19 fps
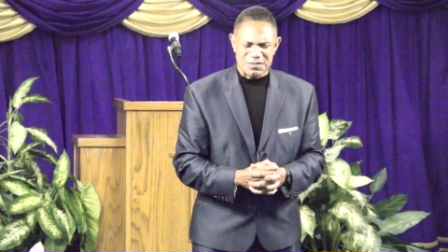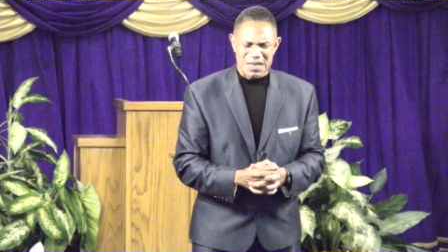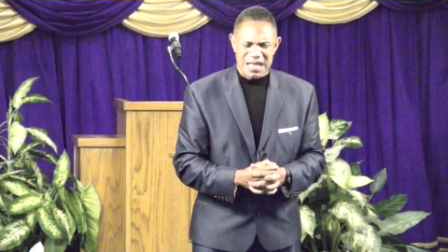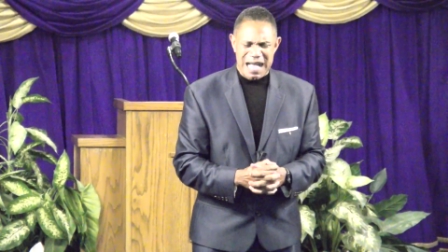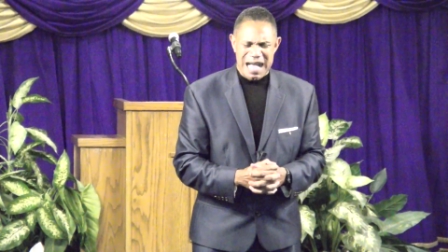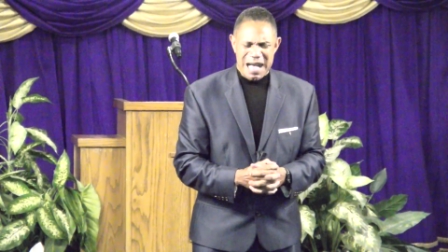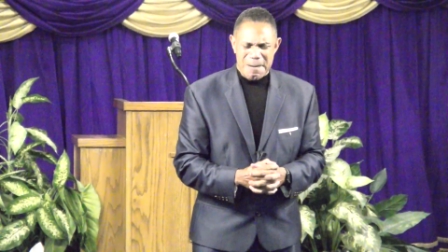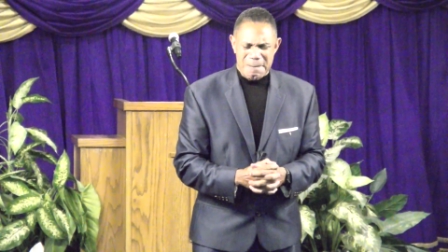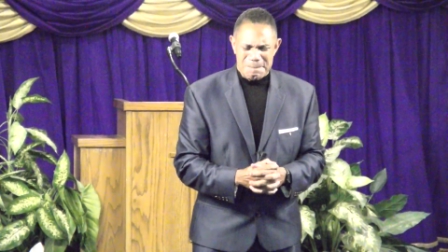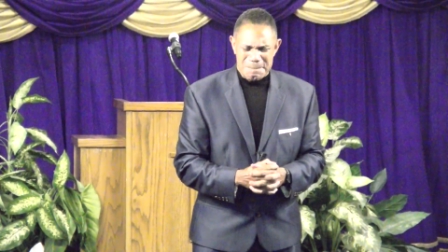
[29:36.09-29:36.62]

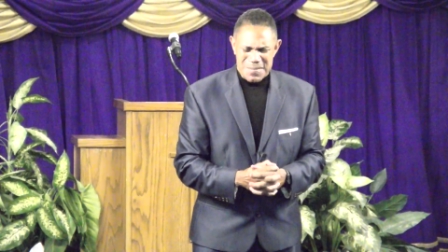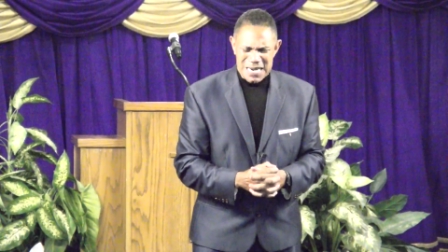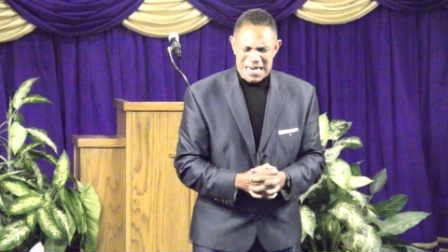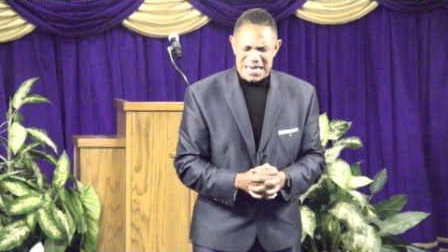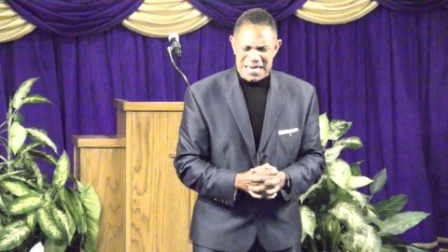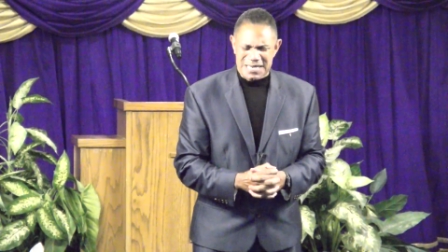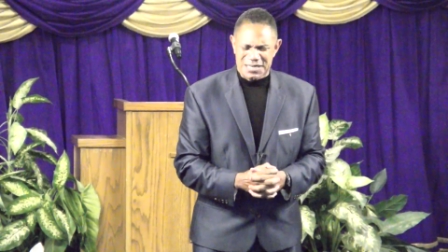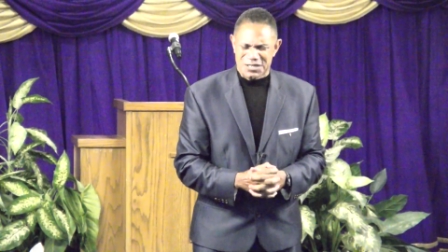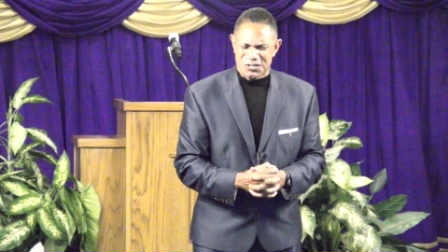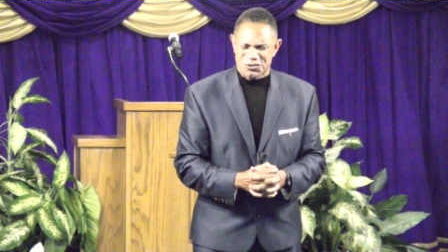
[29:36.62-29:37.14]
our
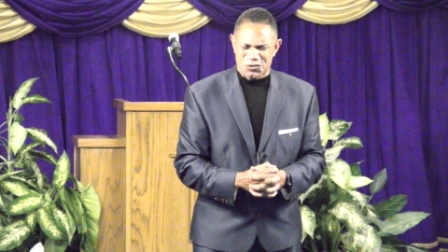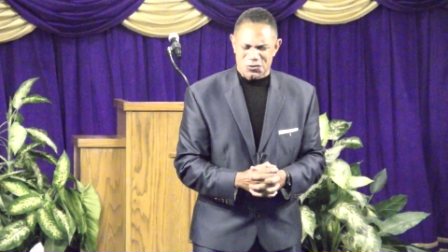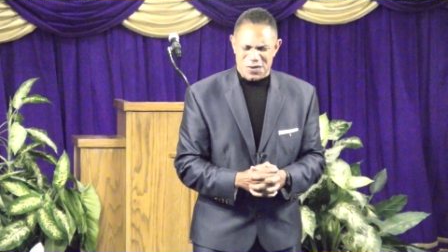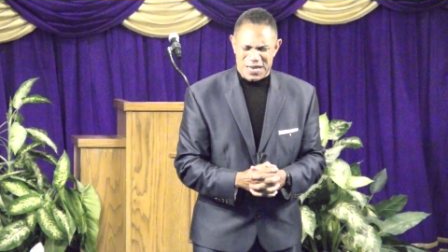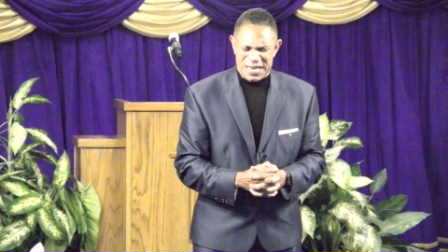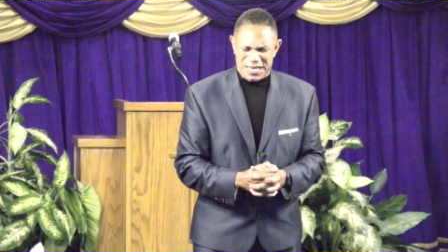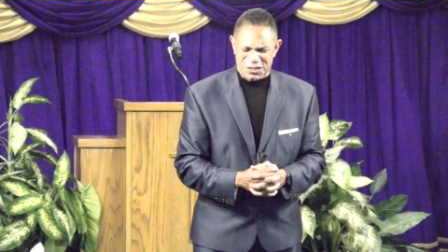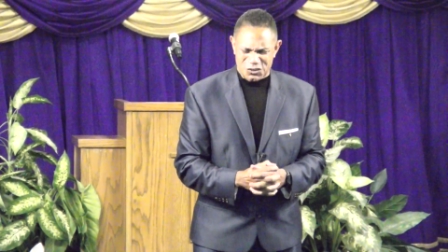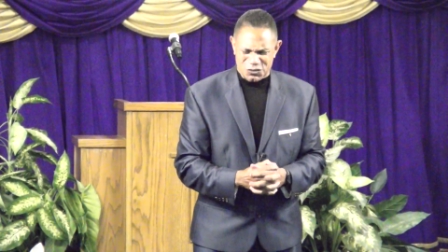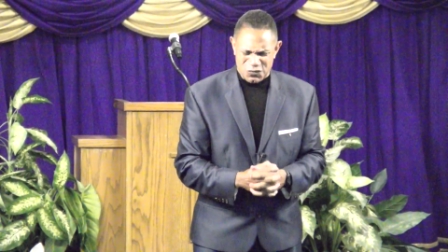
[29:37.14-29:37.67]
mind and
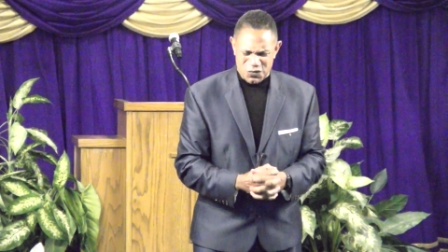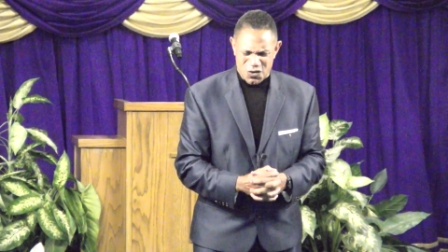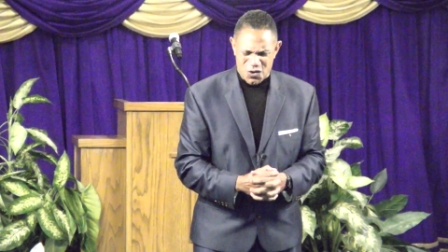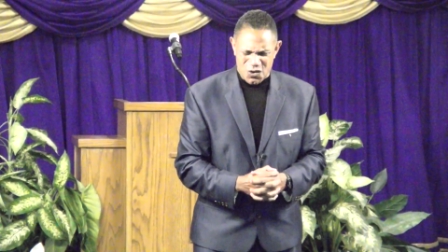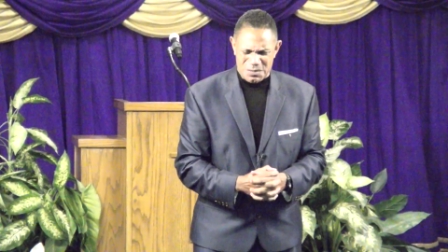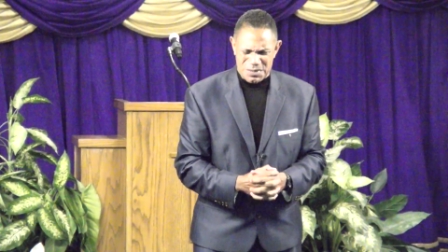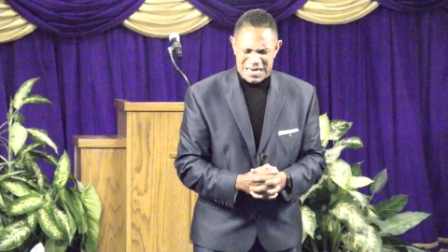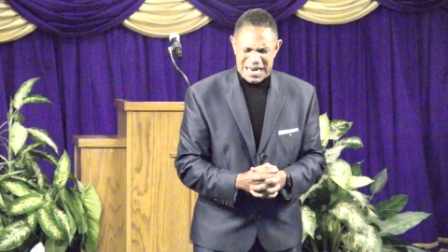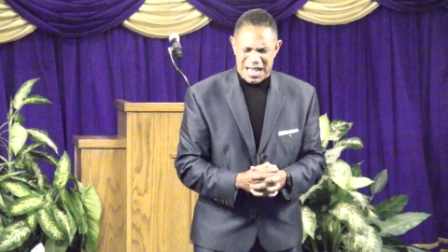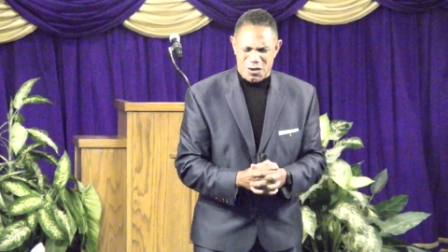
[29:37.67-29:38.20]
transform
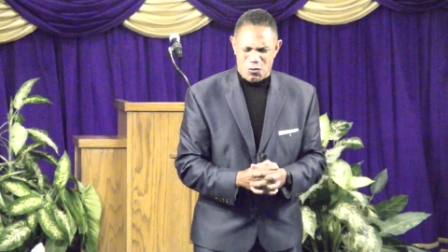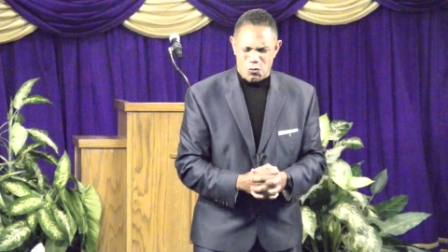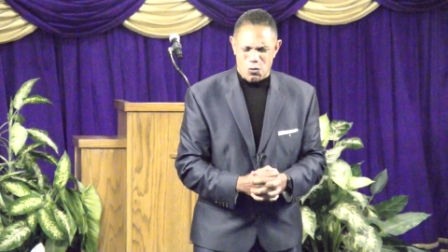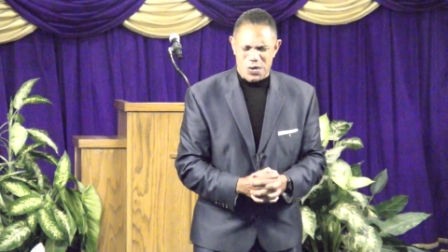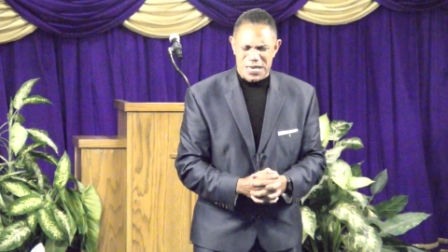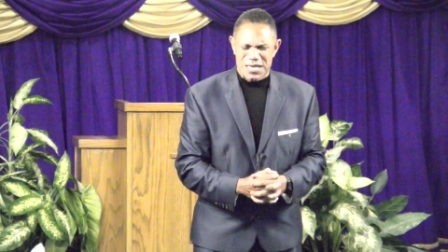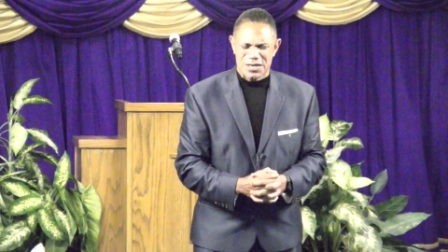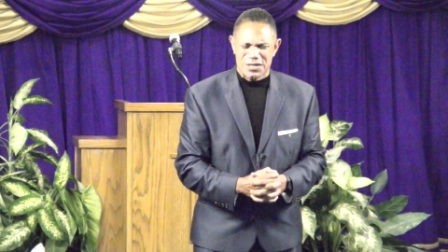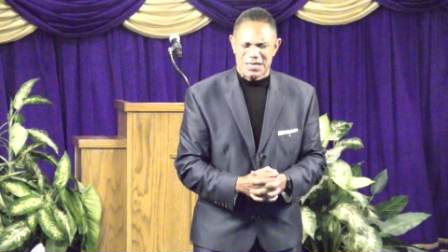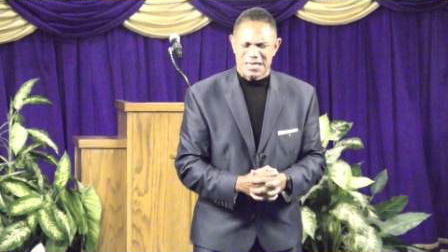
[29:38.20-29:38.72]
it, our
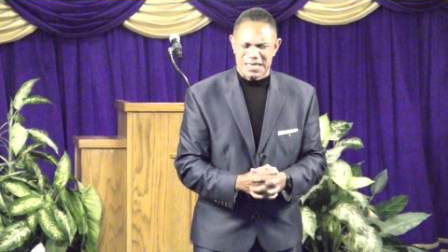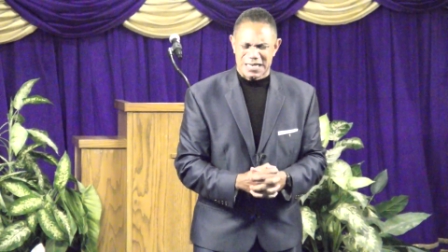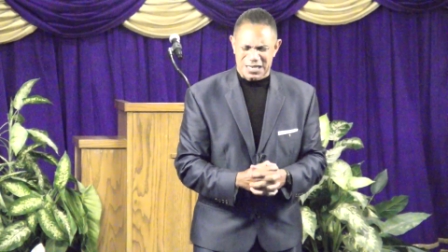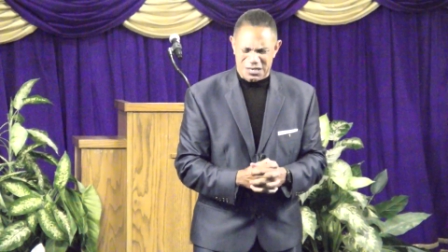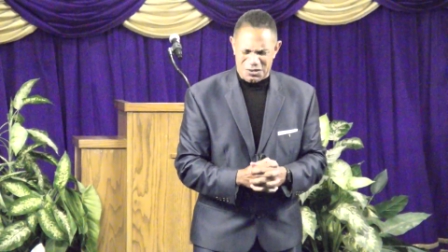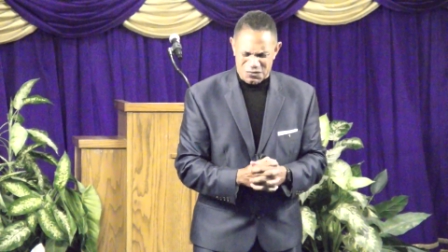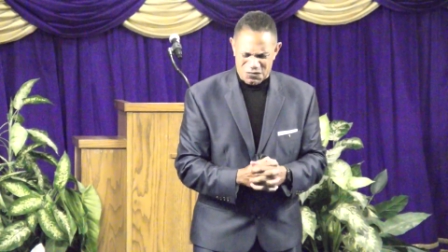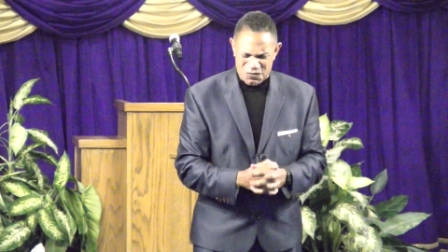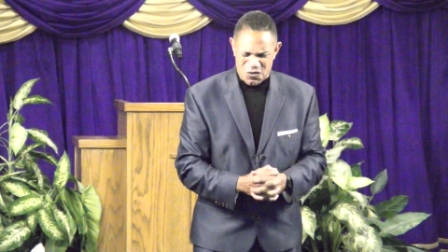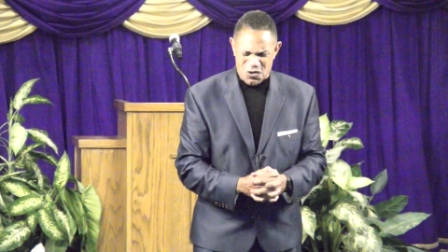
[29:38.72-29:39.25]
will and
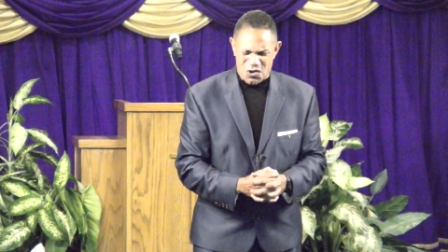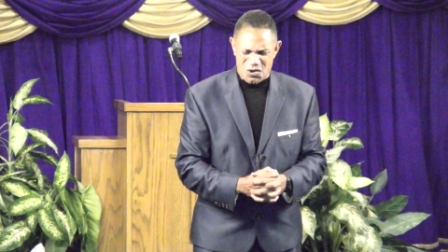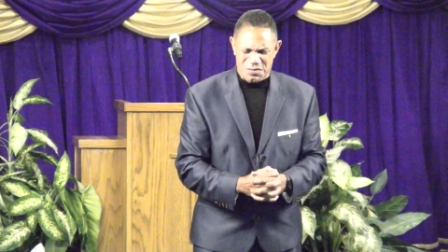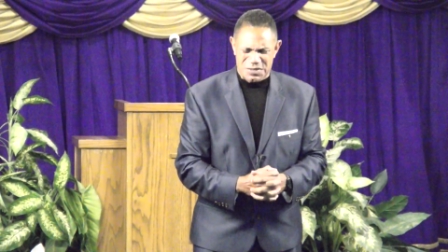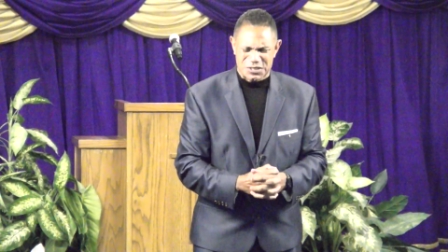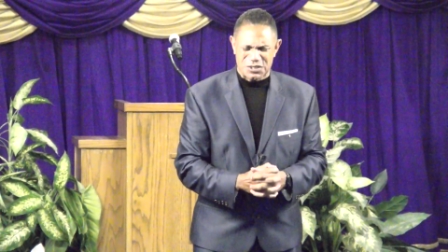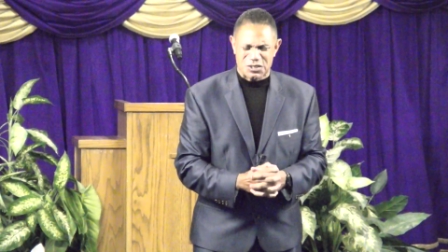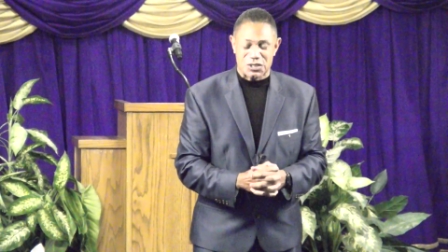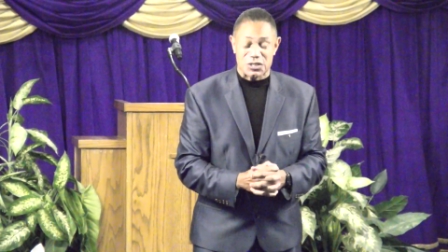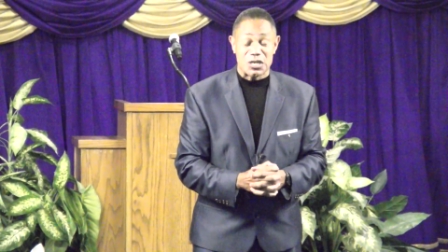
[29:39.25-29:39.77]
conform
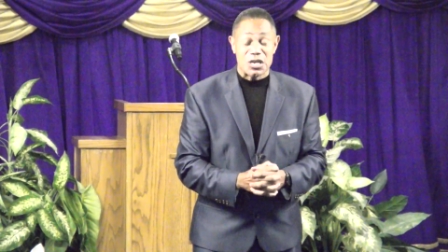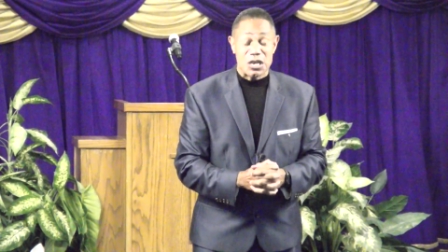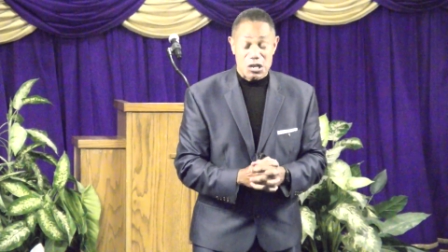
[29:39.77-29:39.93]
it to